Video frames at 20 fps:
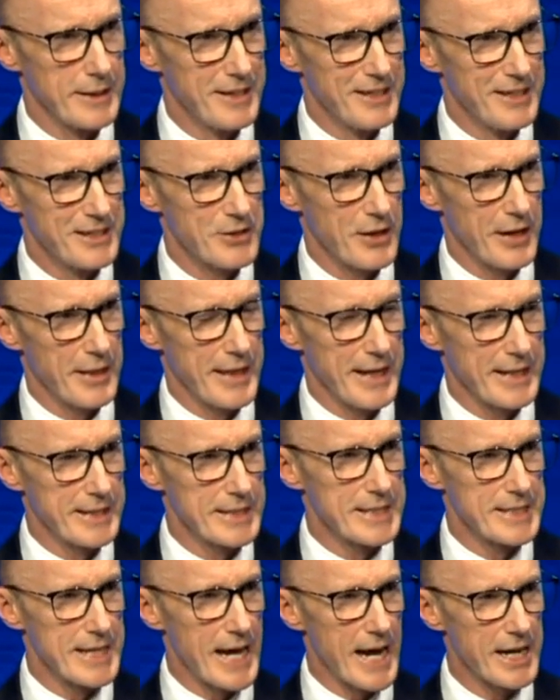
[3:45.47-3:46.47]
so I think this
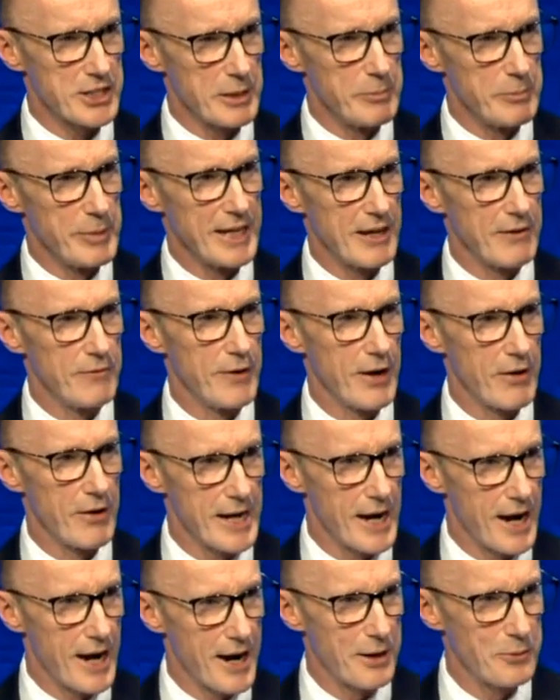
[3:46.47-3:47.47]
has actually been a very
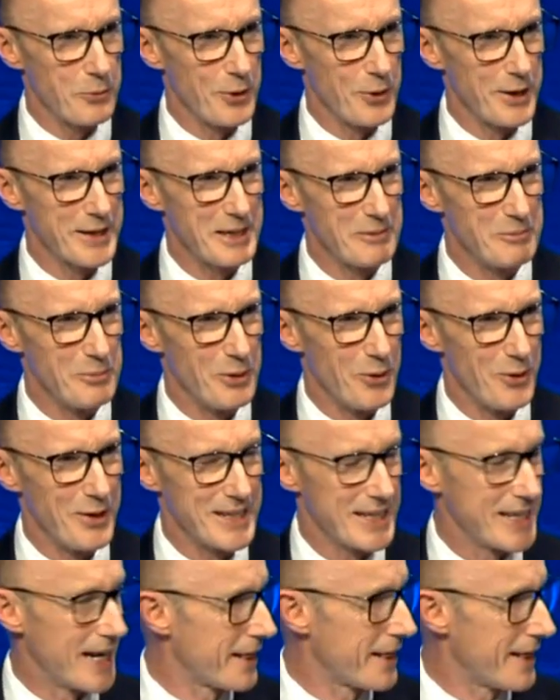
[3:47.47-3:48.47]
hard-working board,
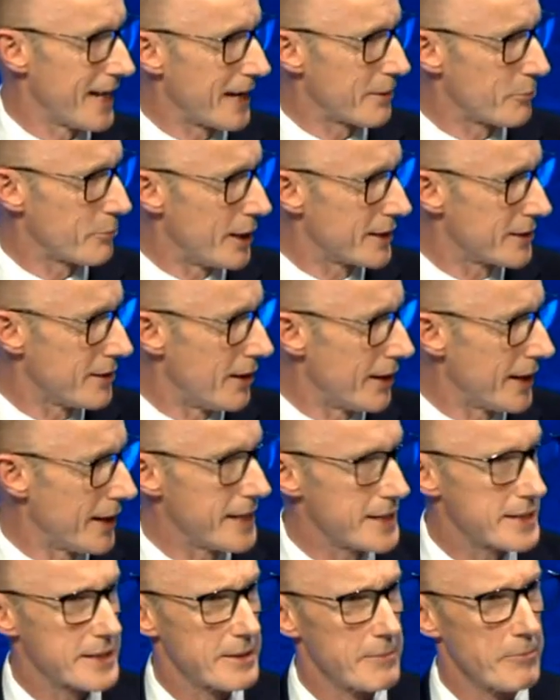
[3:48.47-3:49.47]
and I thank my
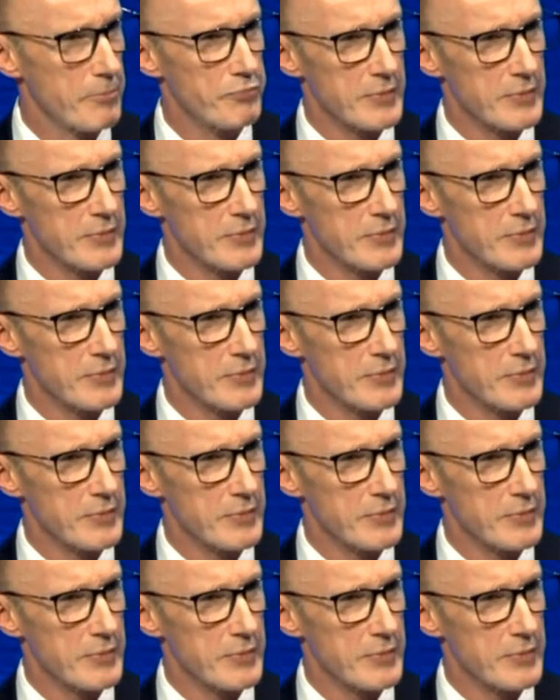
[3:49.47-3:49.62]
colleagues